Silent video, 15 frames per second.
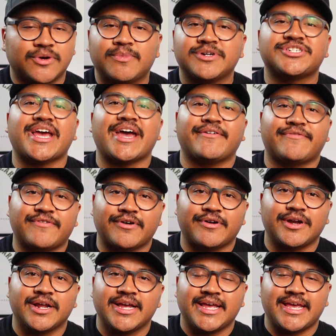much
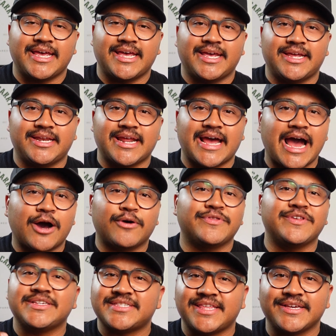effort in how
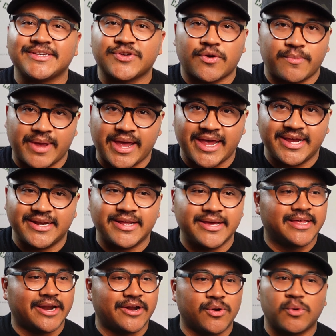these things are made
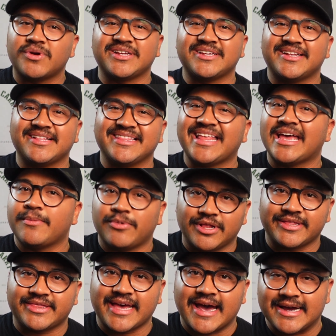that I don't want to
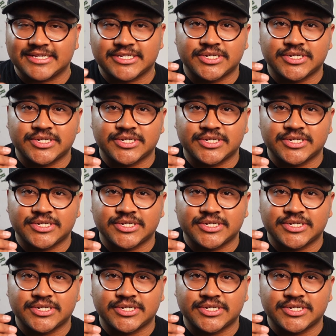label it that.